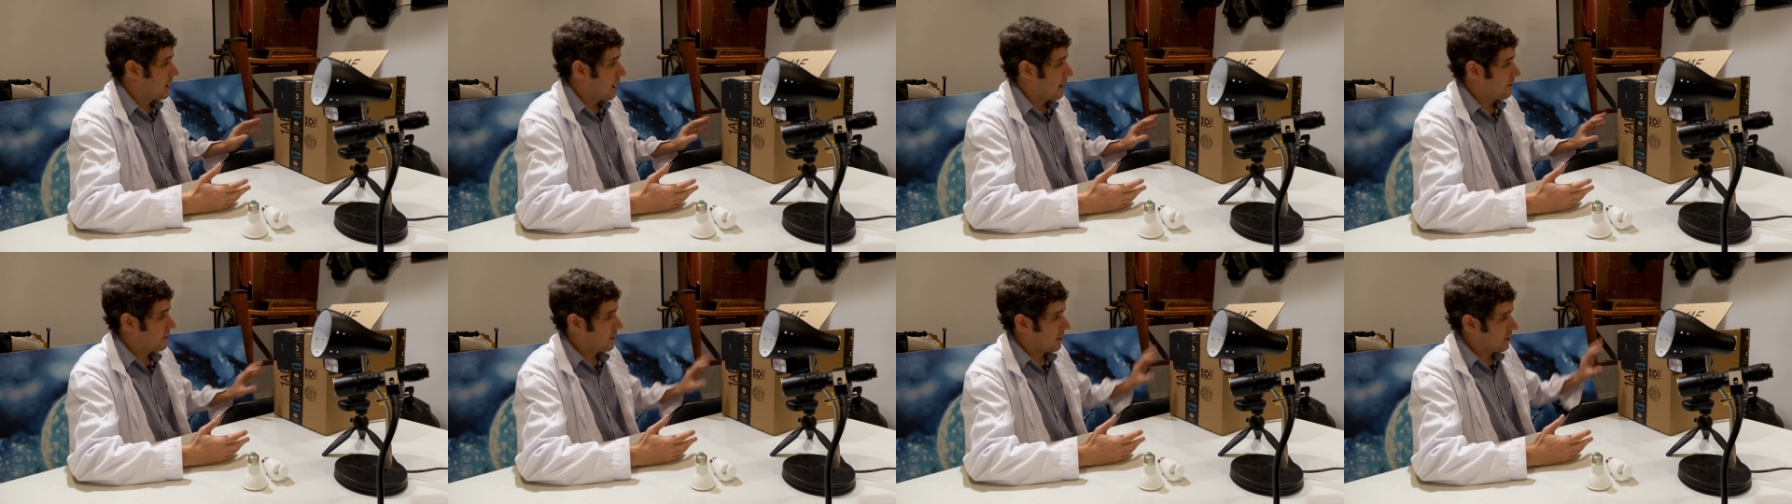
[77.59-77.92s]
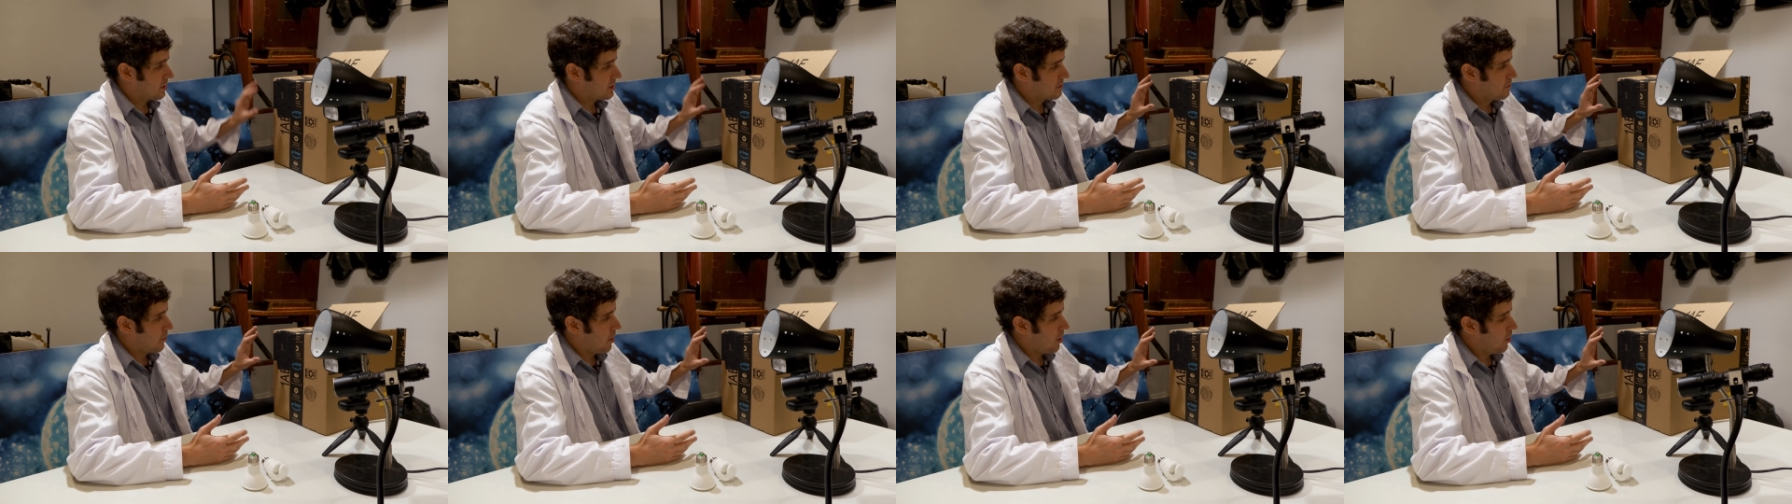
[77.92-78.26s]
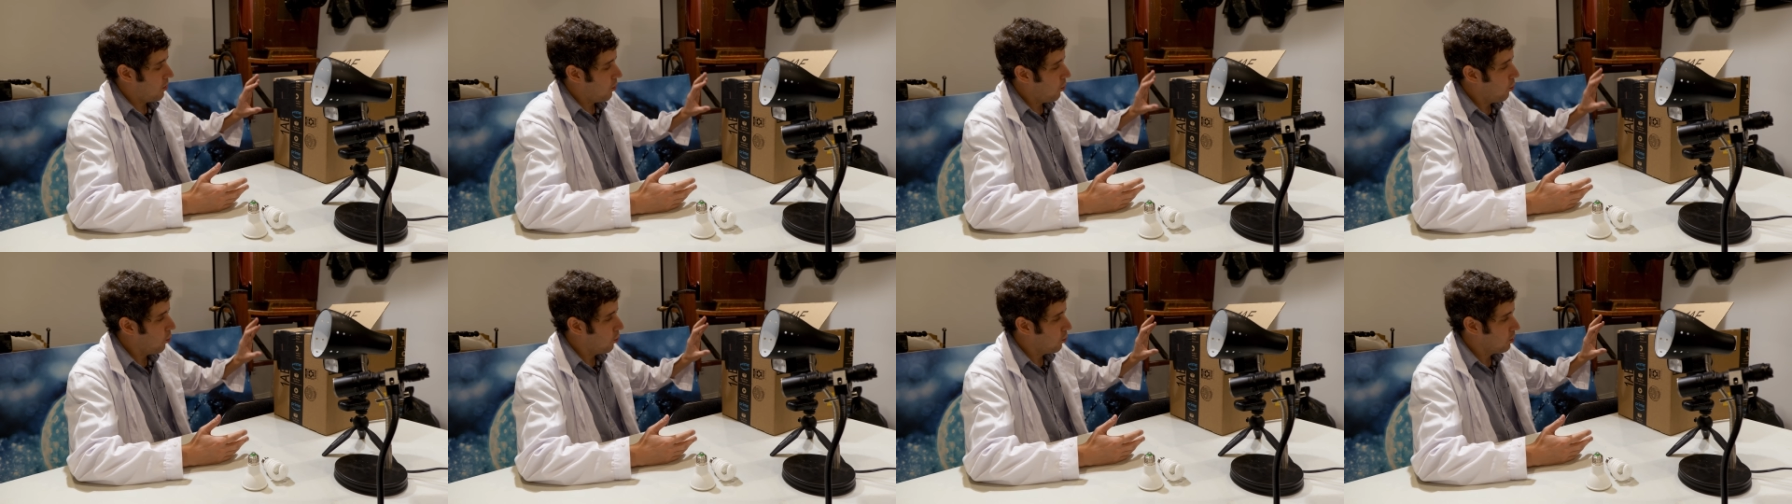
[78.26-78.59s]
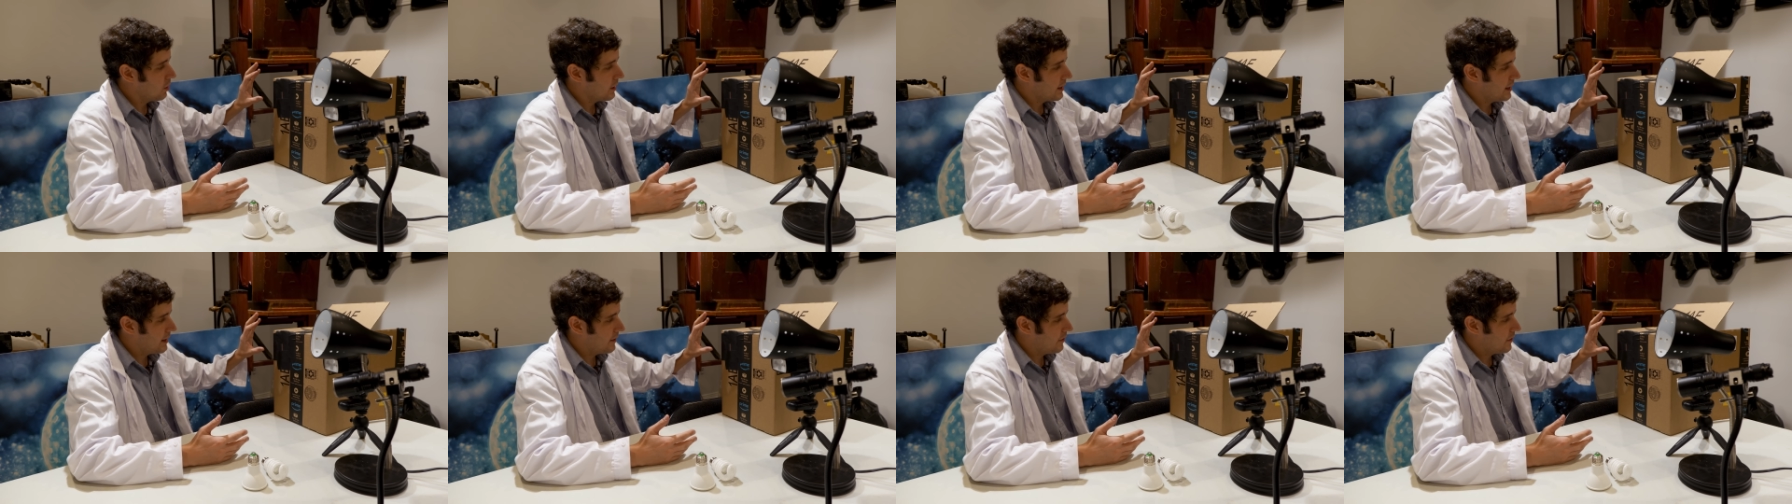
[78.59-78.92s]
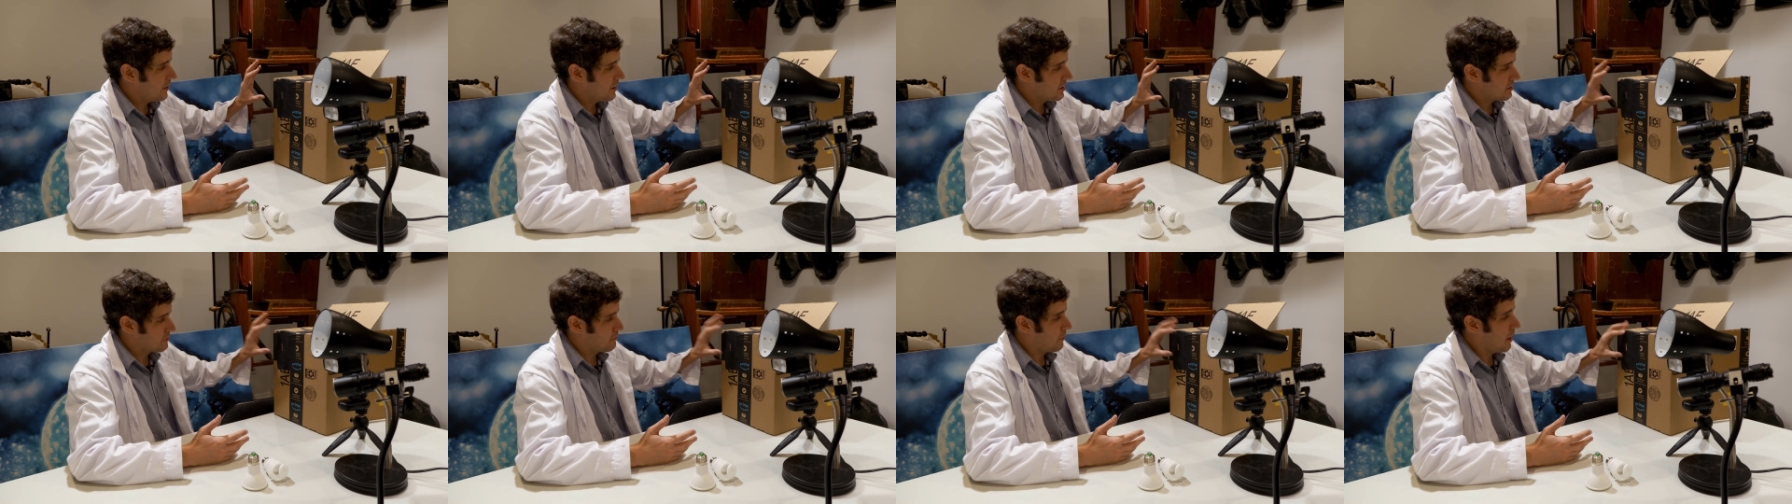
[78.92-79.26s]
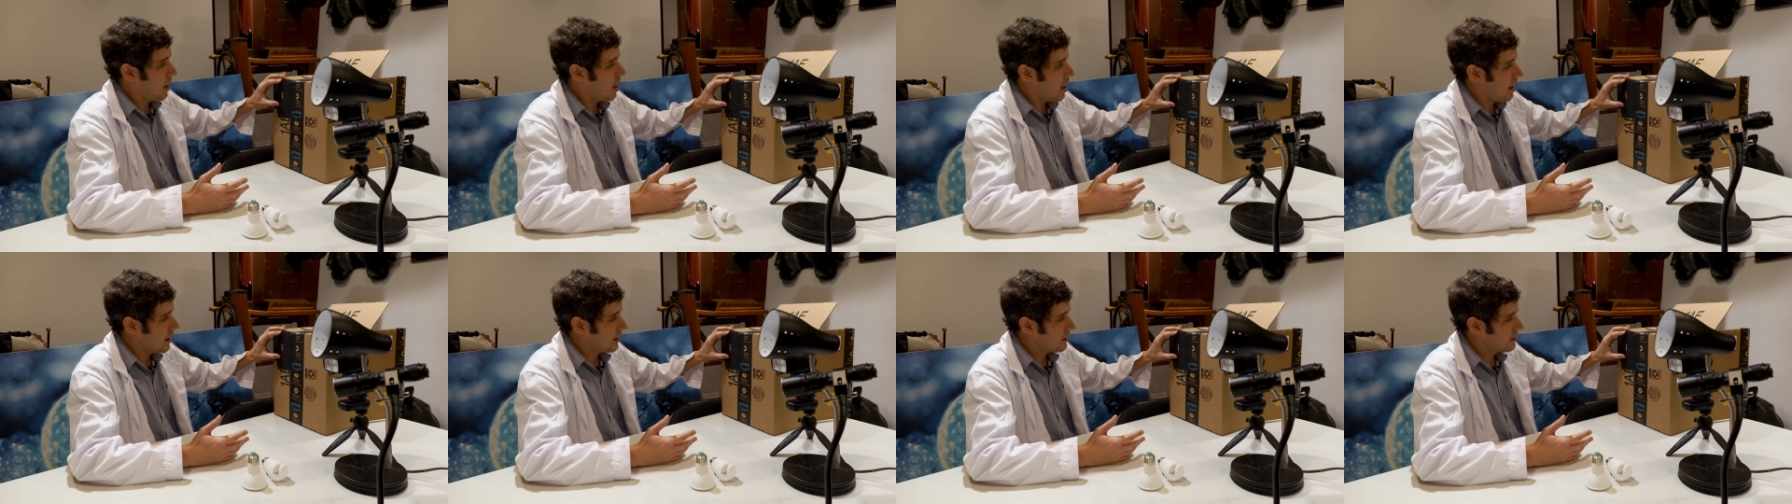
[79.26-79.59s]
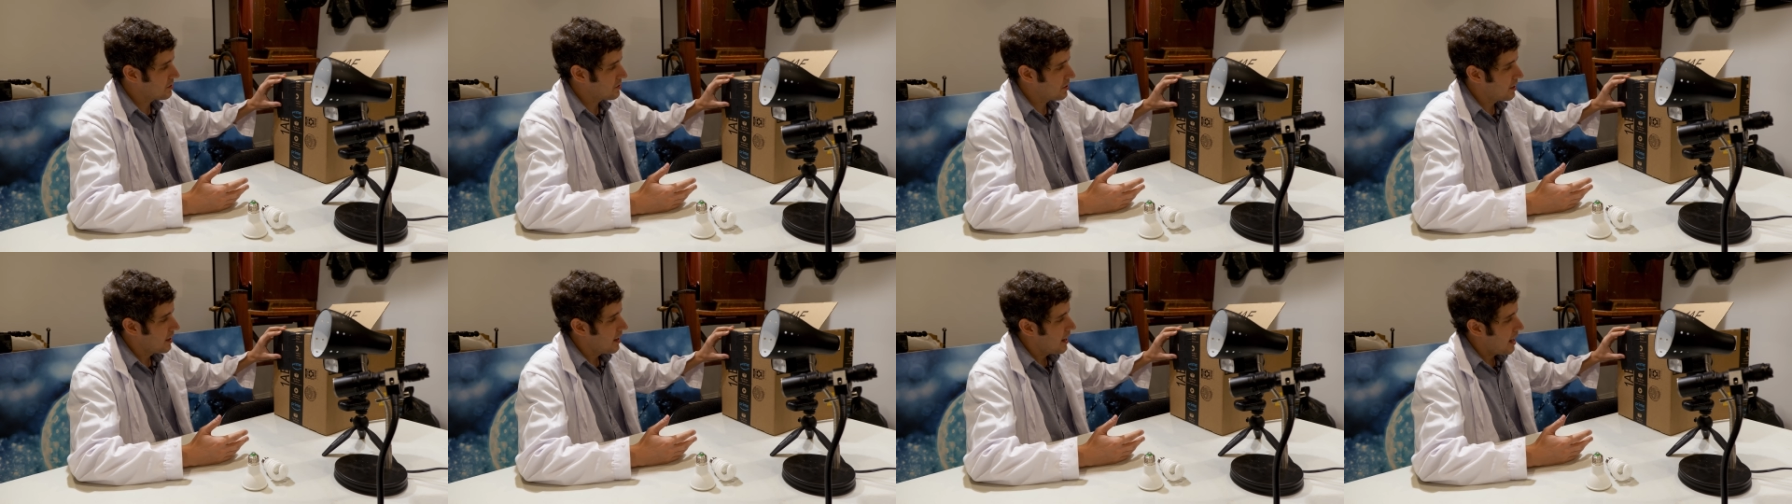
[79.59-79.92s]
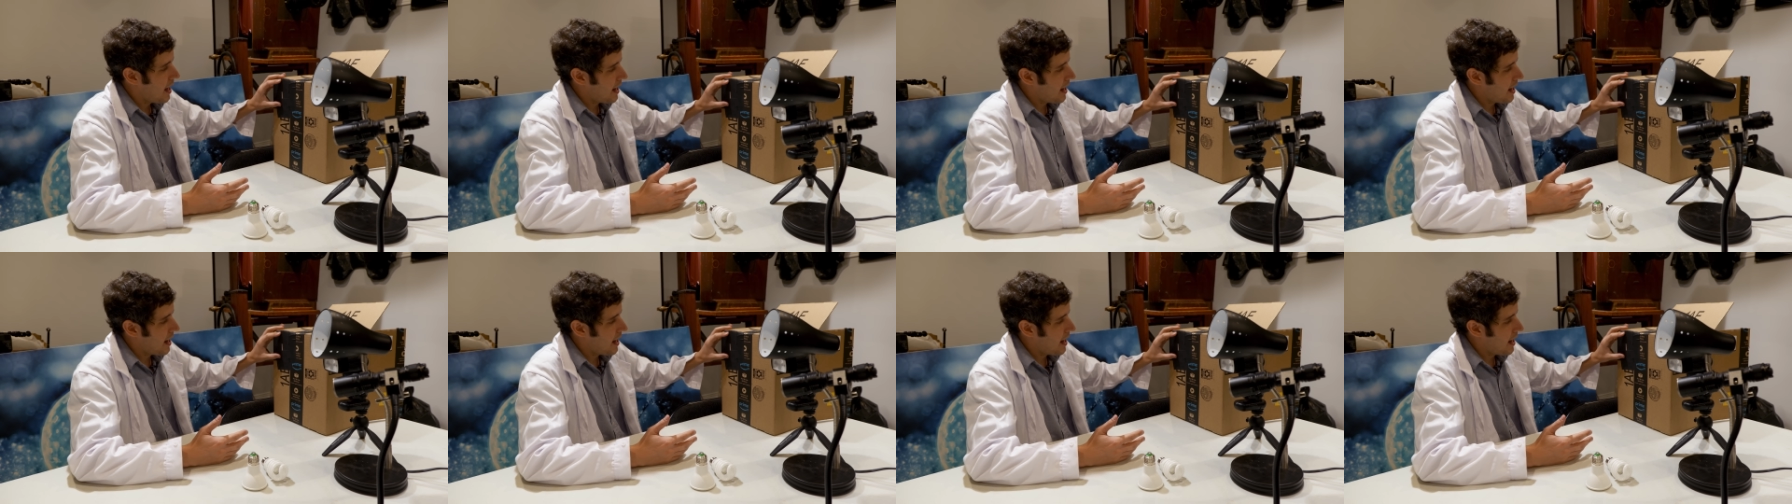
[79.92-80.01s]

I've cut a small hole in this box,